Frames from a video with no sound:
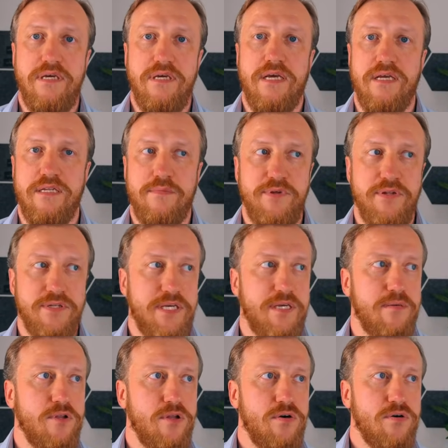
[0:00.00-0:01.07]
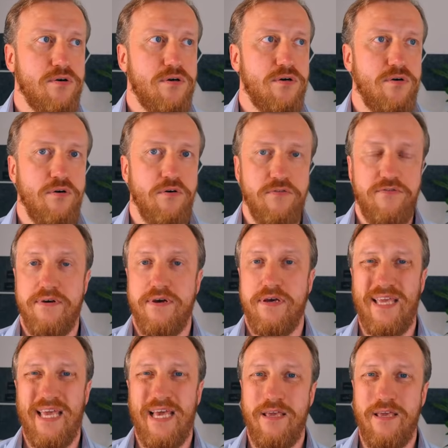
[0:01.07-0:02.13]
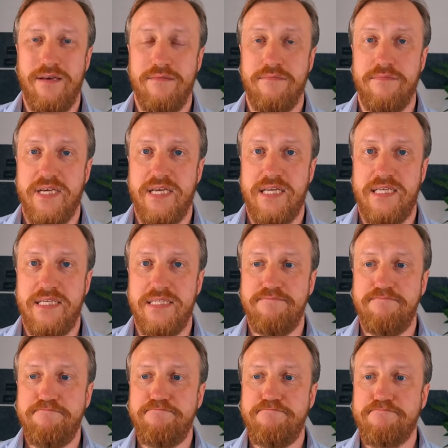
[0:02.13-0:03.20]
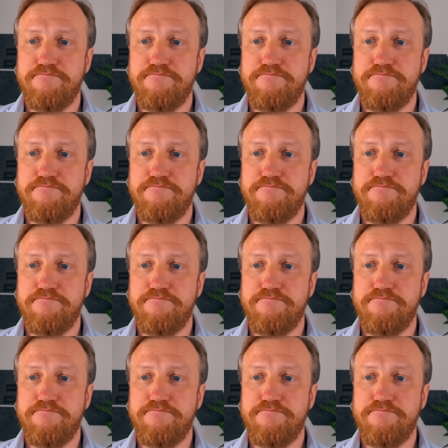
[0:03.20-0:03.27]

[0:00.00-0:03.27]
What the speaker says: and building block of AI mechanism,